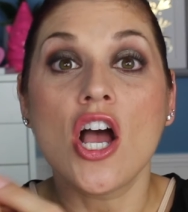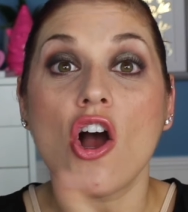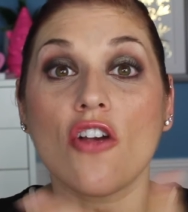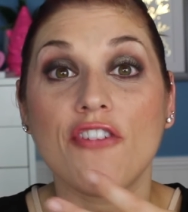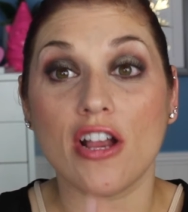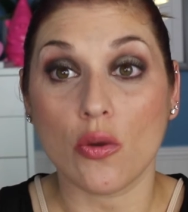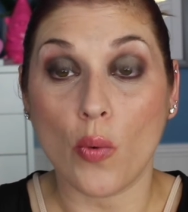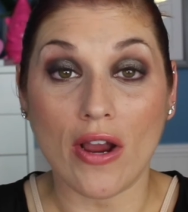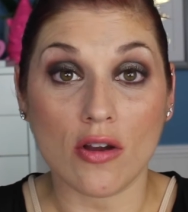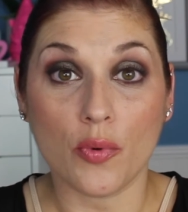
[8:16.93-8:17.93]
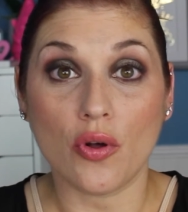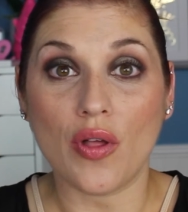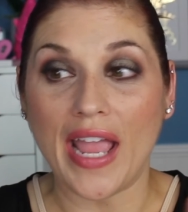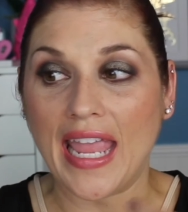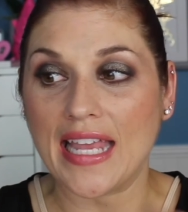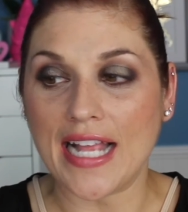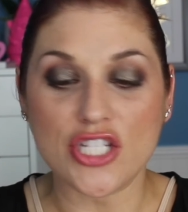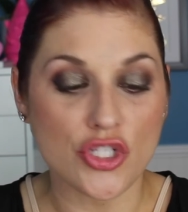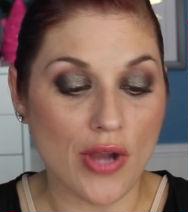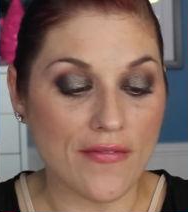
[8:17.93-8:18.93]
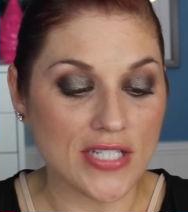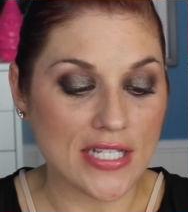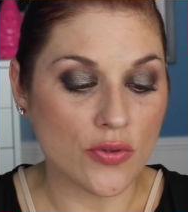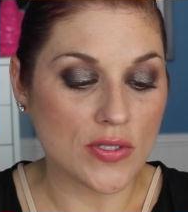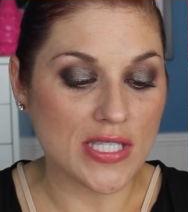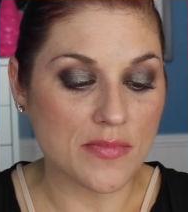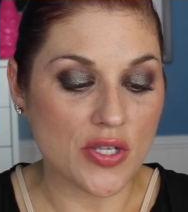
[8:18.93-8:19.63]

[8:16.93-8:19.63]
are very wearable, and I just gravitate towards them.